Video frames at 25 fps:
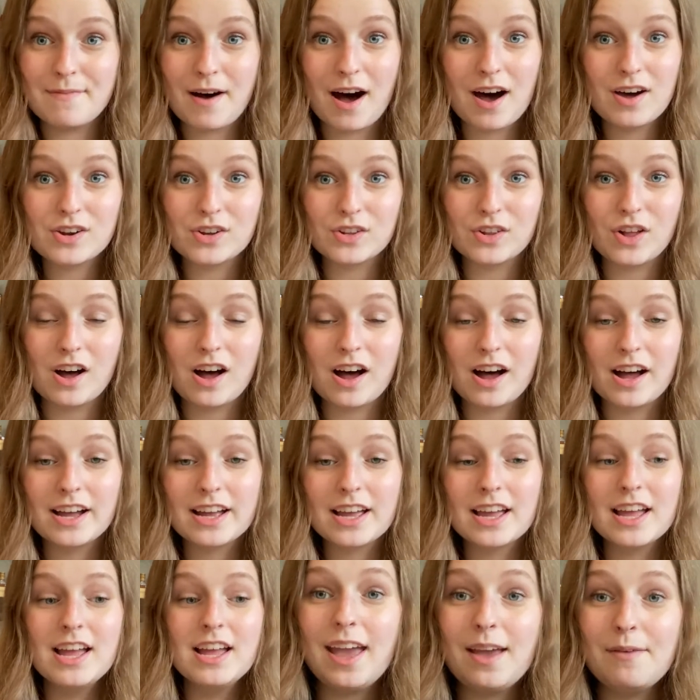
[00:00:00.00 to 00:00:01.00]

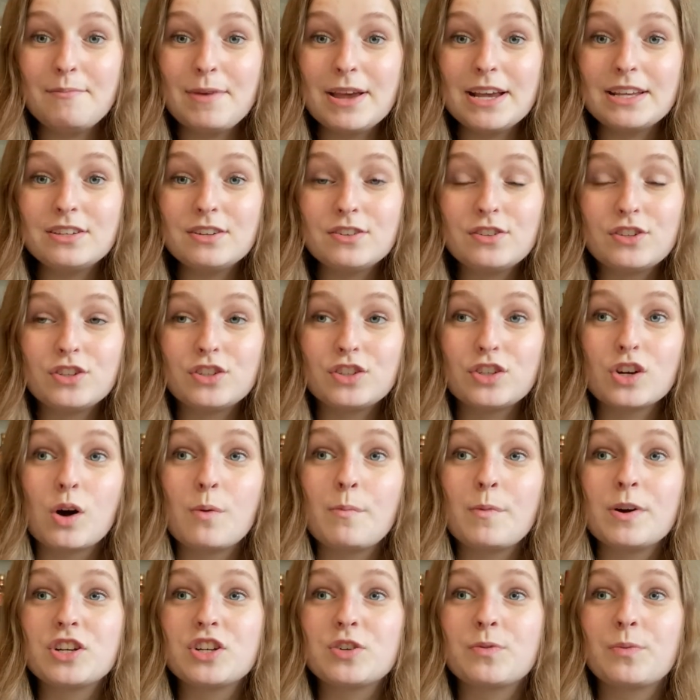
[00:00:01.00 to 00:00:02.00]
monologue. It makes it so
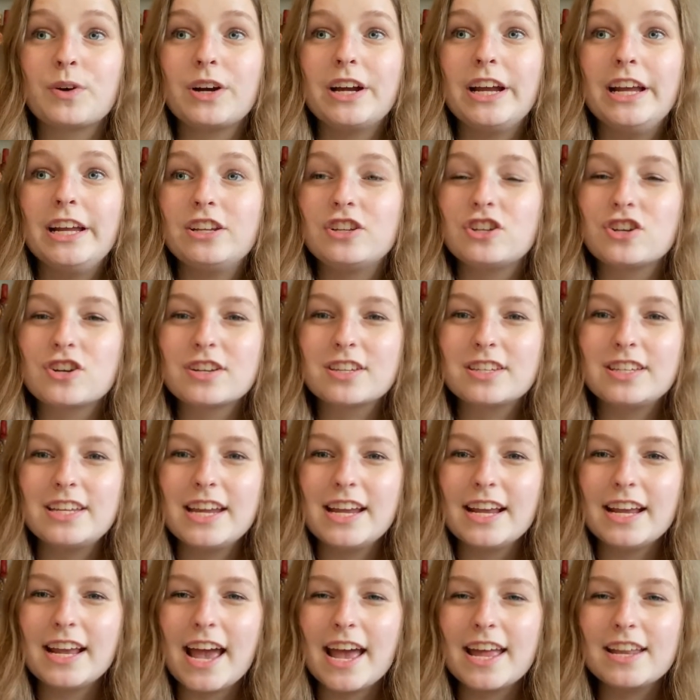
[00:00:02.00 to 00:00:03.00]
much more
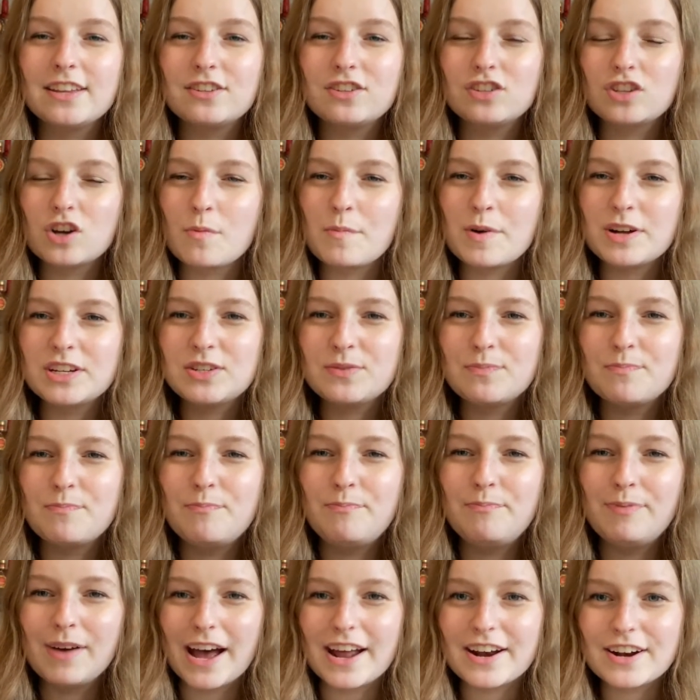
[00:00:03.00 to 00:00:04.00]
interesting and so much
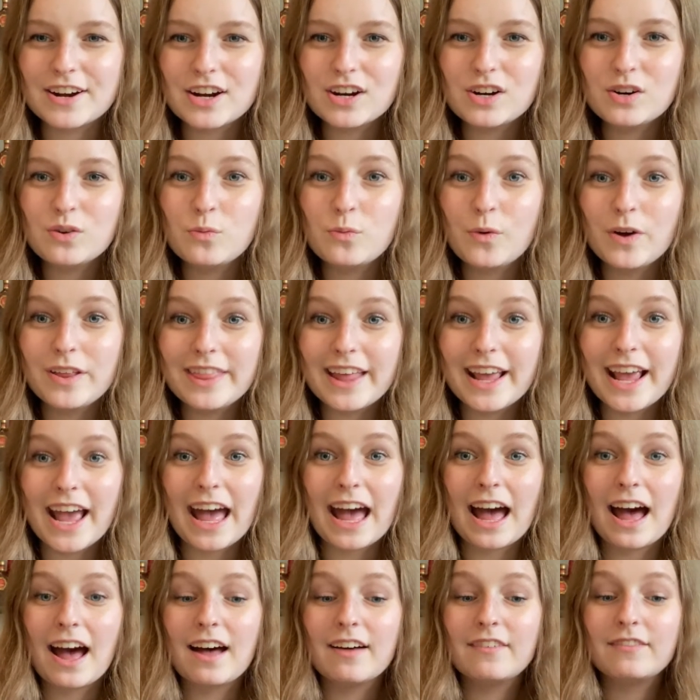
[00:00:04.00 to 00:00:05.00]
better when they
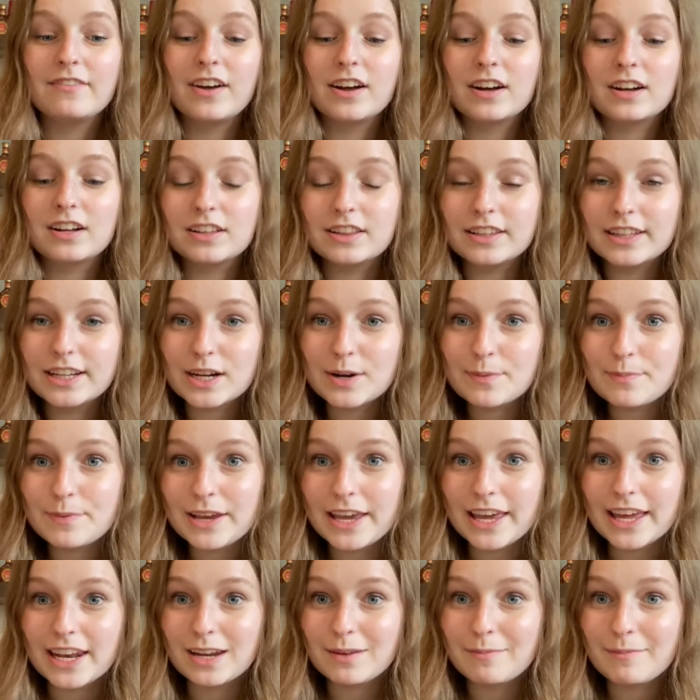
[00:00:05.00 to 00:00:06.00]
have a clear
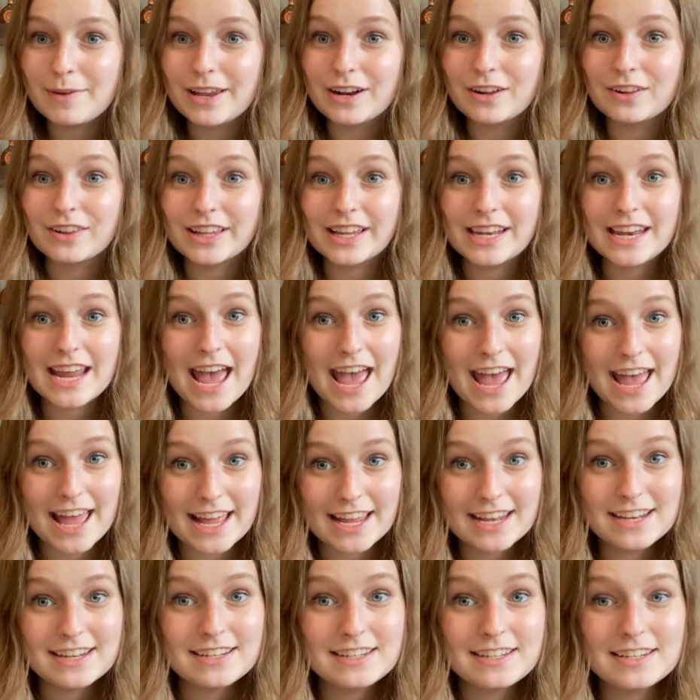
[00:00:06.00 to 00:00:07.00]
beginning, middle, and
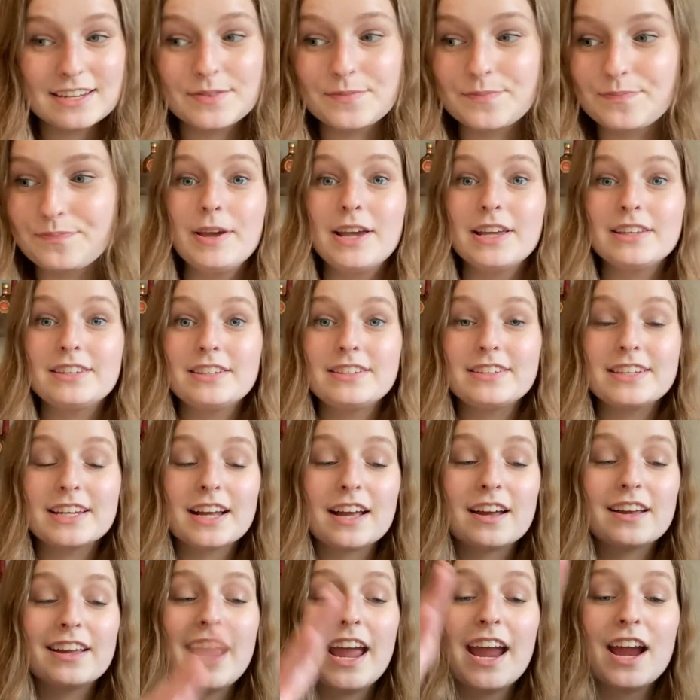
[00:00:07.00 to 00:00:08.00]
end, because it's
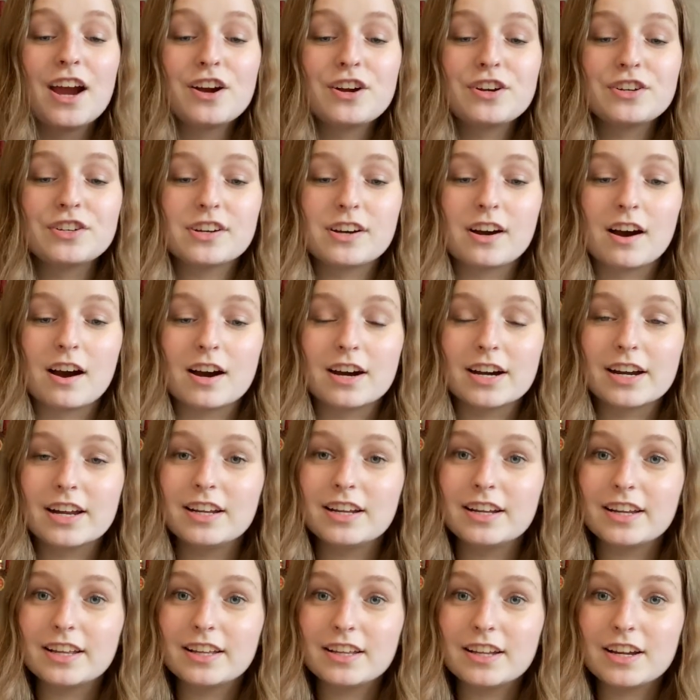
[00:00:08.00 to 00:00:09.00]
like a character arc
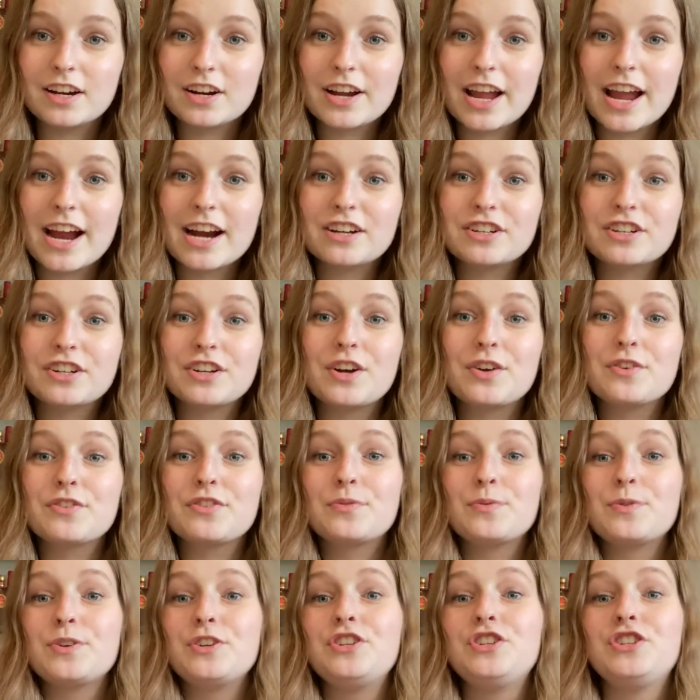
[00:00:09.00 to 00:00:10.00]
and your character goes
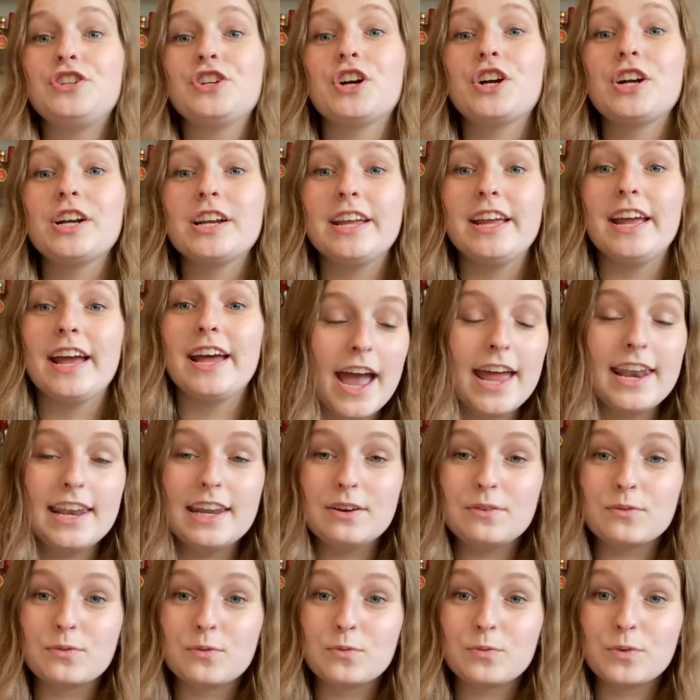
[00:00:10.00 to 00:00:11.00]
through a journey, and
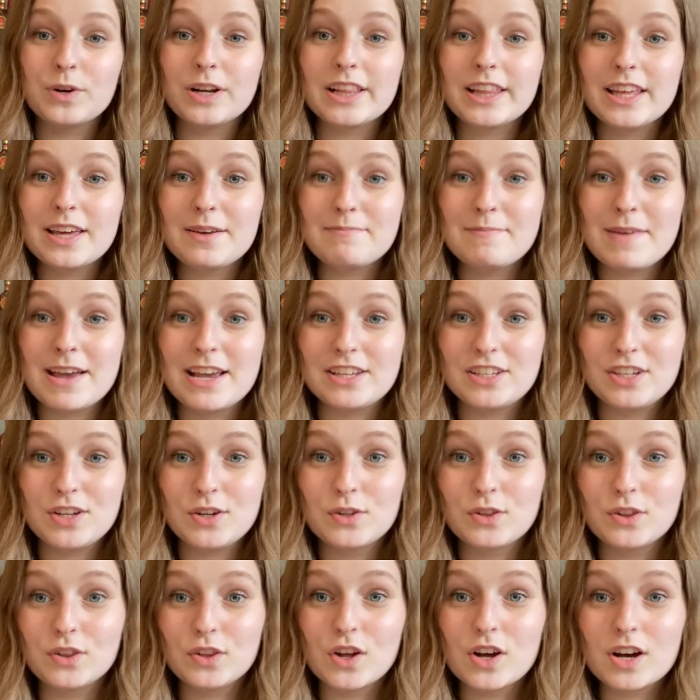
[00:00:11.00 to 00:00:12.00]
it really makes
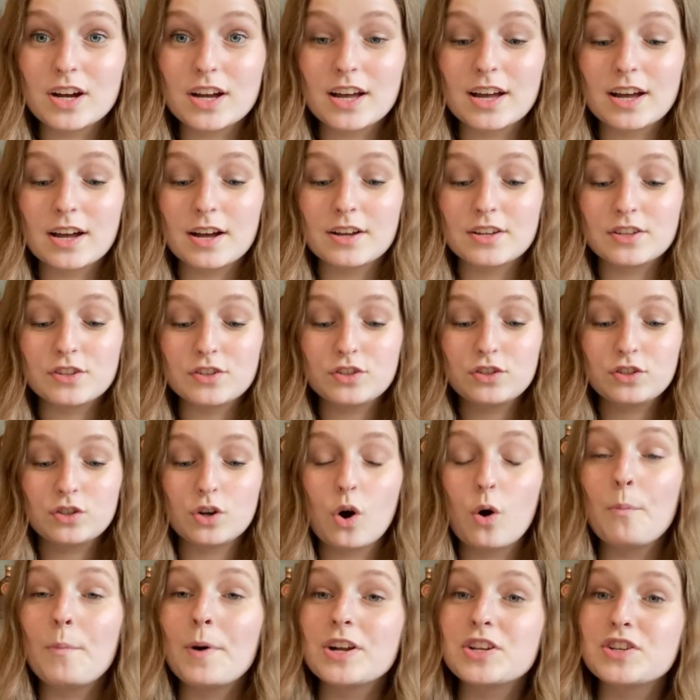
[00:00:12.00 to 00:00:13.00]
you look
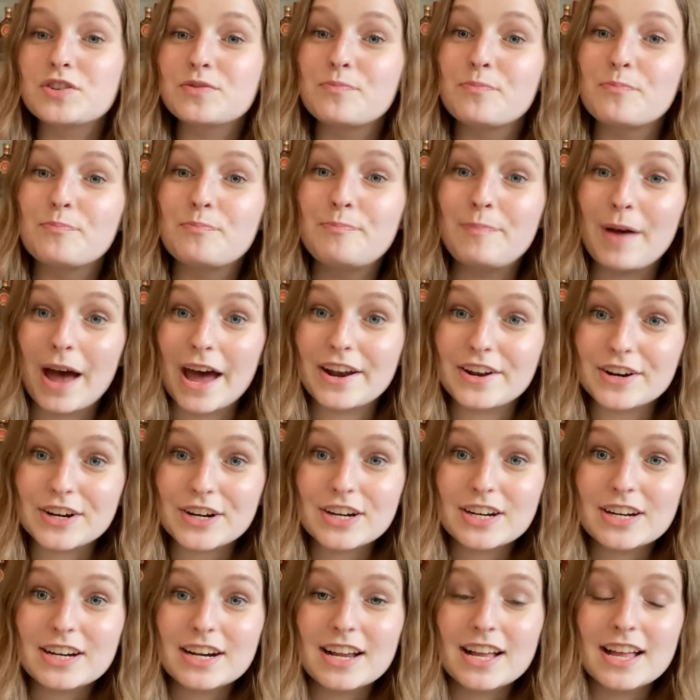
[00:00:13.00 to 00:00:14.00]
so much
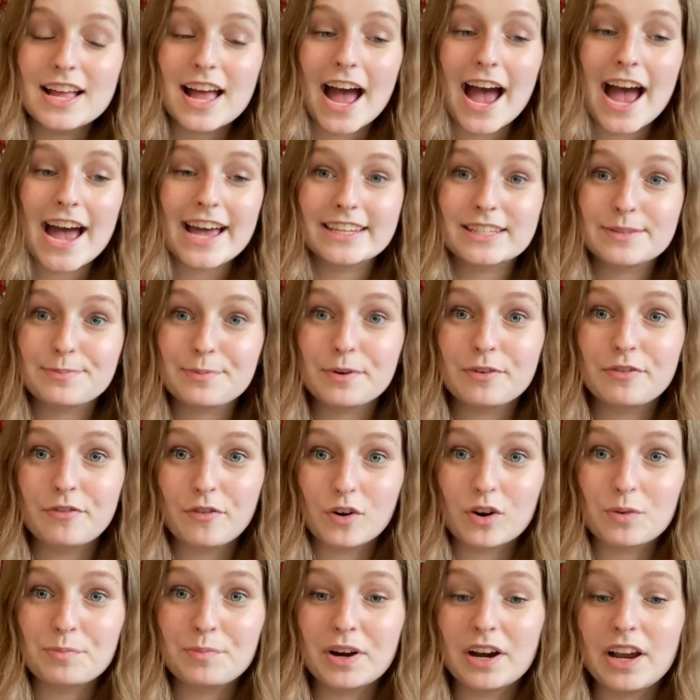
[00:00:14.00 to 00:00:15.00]
better as a
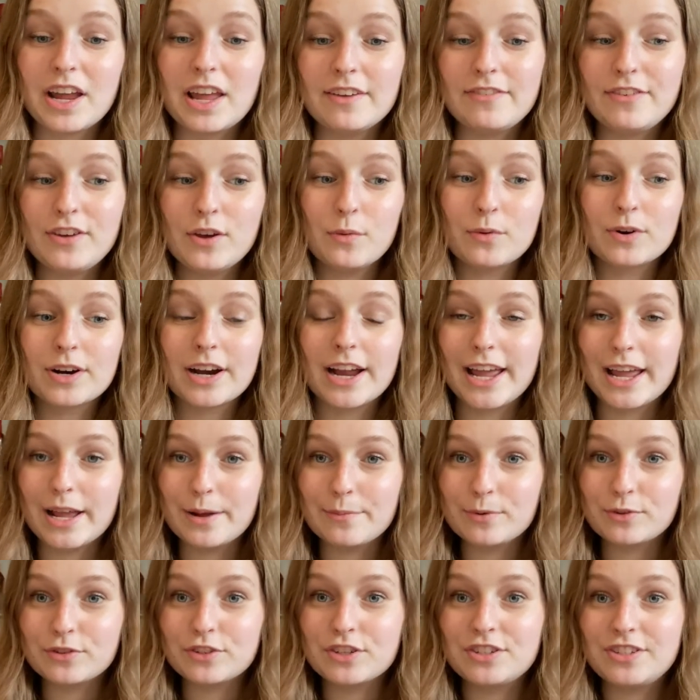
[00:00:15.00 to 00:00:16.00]
performer if you are
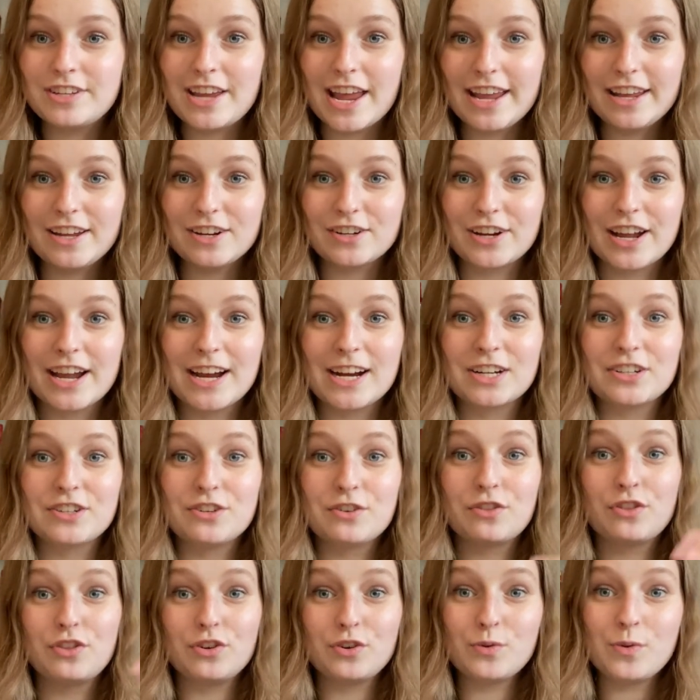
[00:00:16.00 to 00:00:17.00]
able to take your
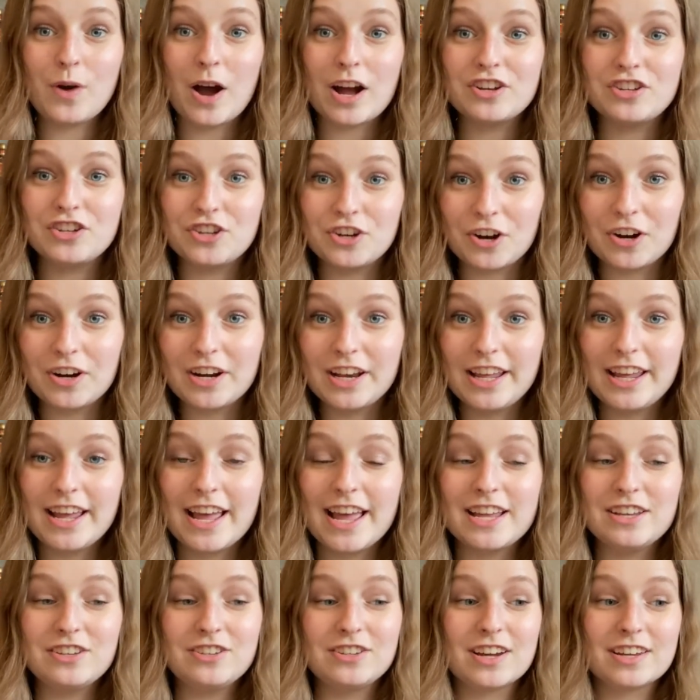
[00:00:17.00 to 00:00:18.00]
character through a
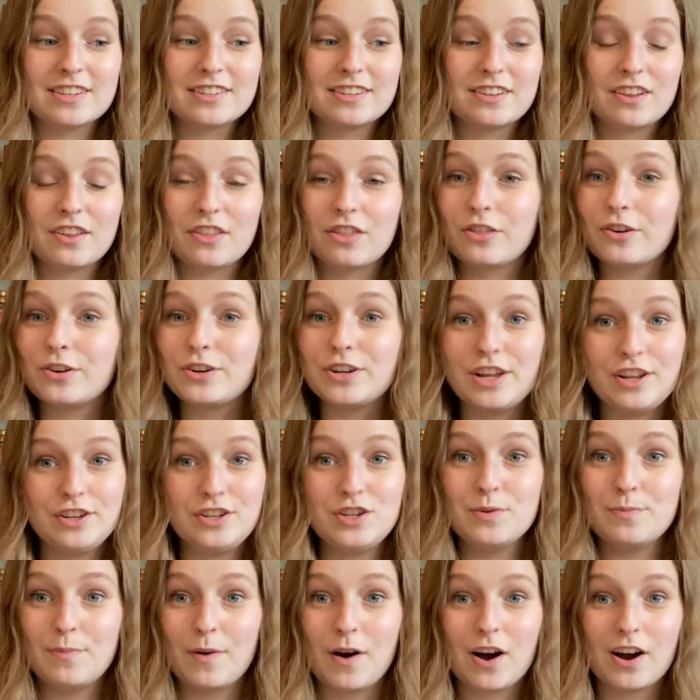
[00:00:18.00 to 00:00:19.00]
journey in just
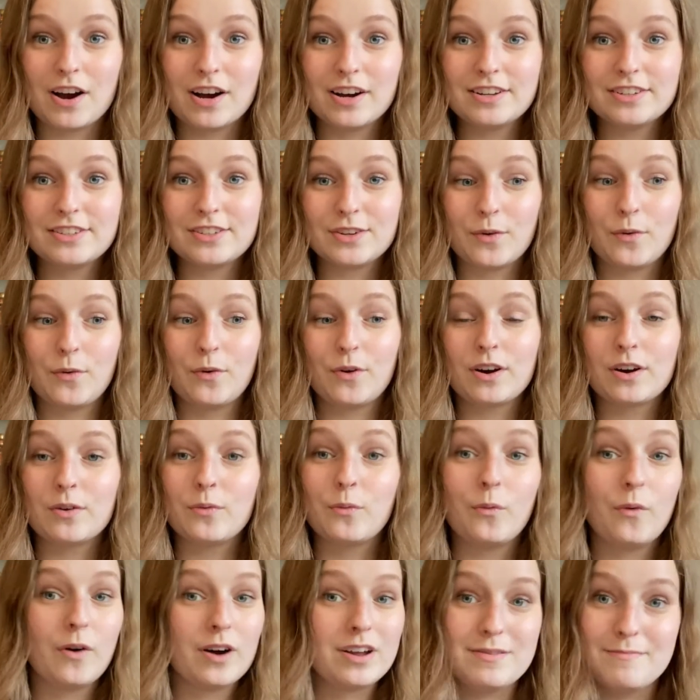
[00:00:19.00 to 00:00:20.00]
32 bars
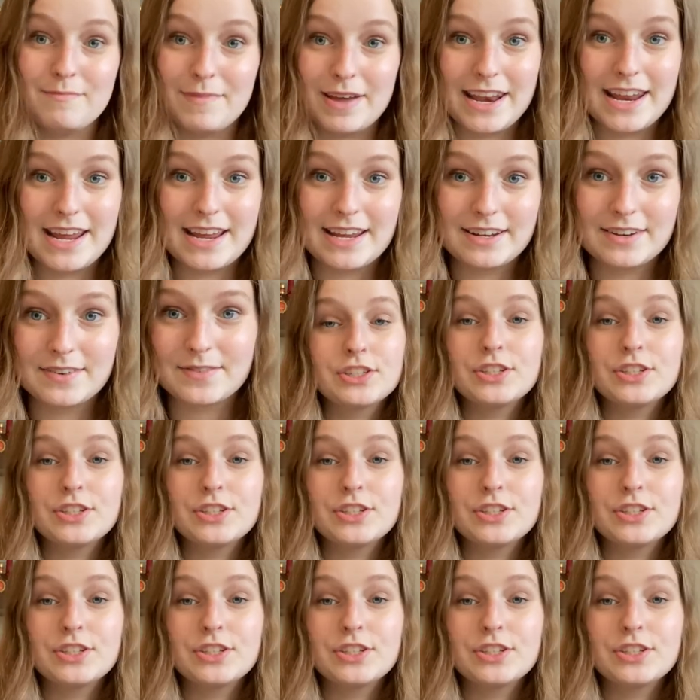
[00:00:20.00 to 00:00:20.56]
or 1 minute.